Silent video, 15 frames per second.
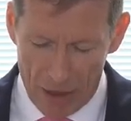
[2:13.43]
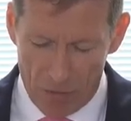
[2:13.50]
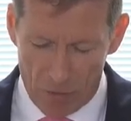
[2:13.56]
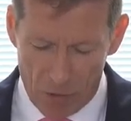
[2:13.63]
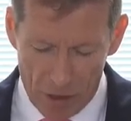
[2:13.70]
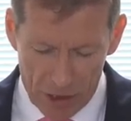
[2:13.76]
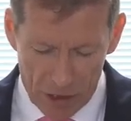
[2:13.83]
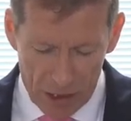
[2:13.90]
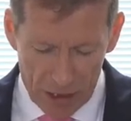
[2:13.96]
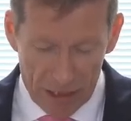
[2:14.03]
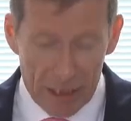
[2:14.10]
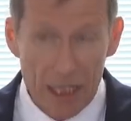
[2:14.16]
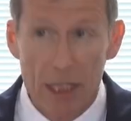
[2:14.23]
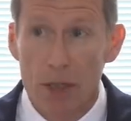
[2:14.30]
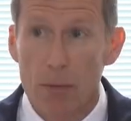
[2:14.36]
for his
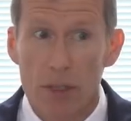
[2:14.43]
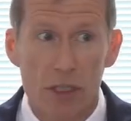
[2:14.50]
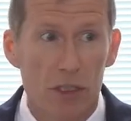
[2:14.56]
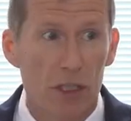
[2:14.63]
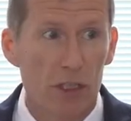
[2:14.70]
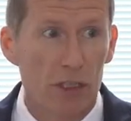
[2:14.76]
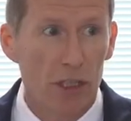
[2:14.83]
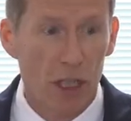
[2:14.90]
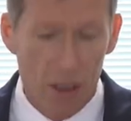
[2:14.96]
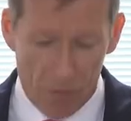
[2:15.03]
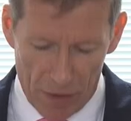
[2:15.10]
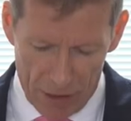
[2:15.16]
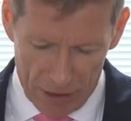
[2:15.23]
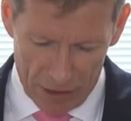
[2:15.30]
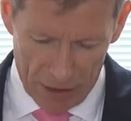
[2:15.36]
distinguished
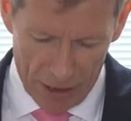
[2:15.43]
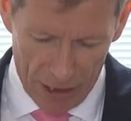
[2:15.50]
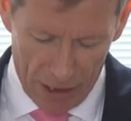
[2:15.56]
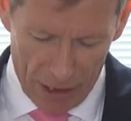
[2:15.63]
service